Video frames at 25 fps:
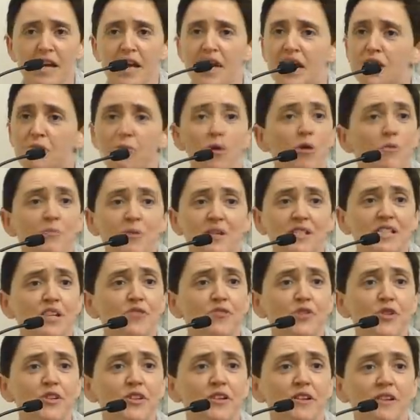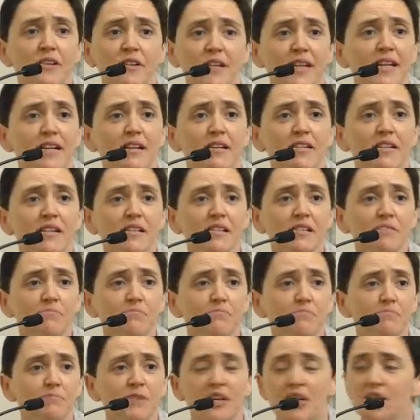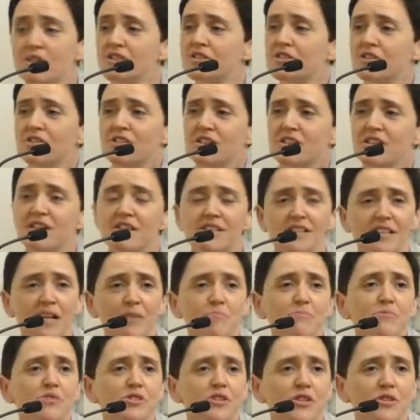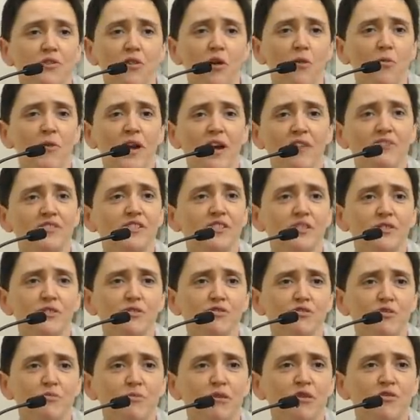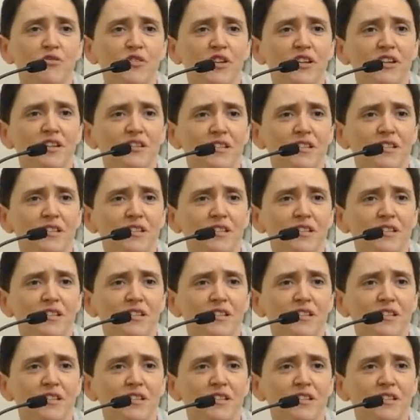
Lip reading: It won't be difficult legally because there's an exemption. All we have to do is remove the